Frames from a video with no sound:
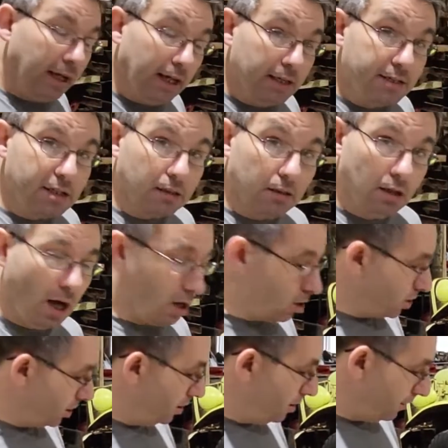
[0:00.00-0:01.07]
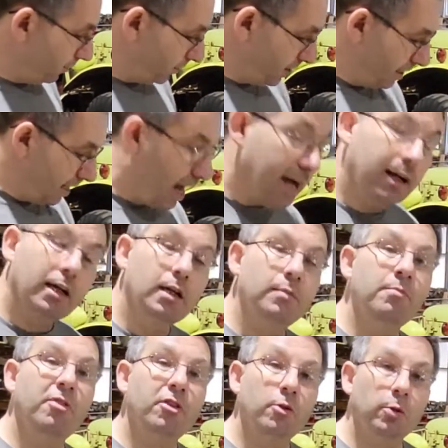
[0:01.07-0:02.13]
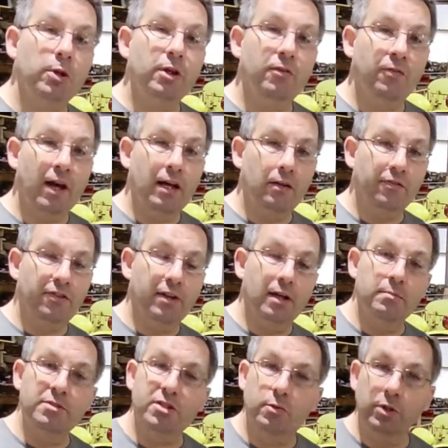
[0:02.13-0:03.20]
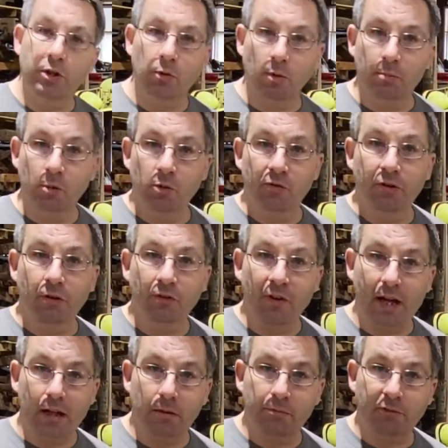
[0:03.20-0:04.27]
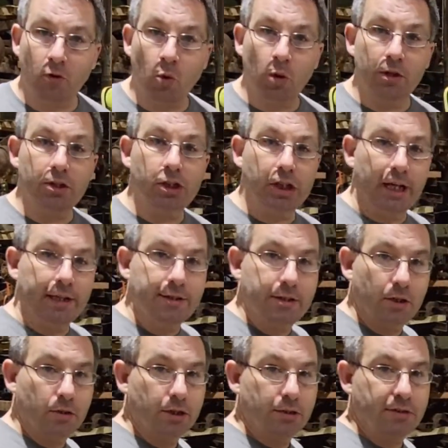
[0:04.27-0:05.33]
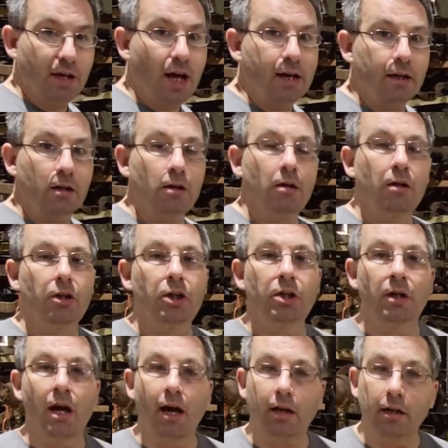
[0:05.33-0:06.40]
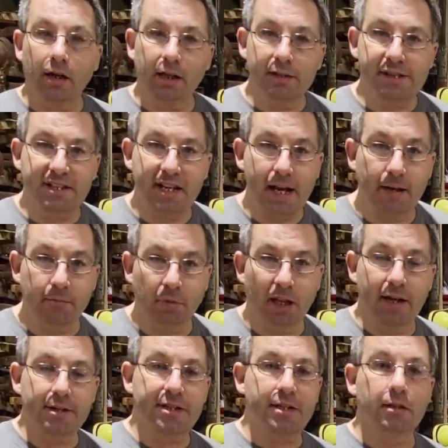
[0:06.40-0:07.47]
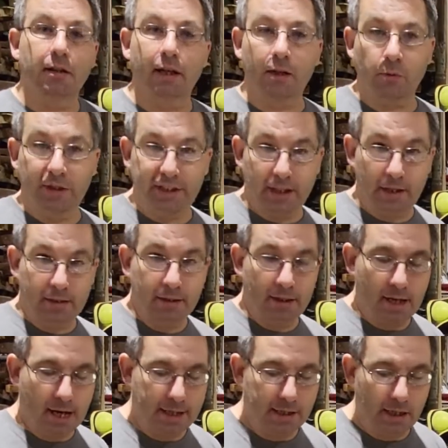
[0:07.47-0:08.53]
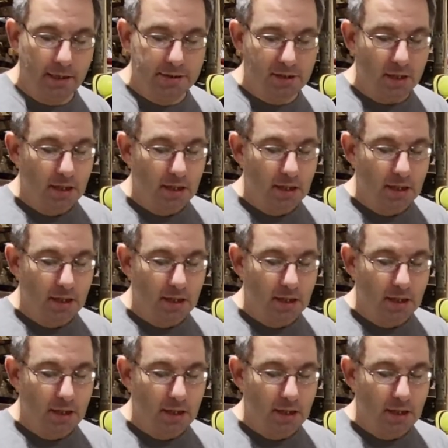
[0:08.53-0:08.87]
It's large enough to not come through your valve stem, so when you remove your valve core to change out your tire, you're not going to get sandblasted like we did in the 90s.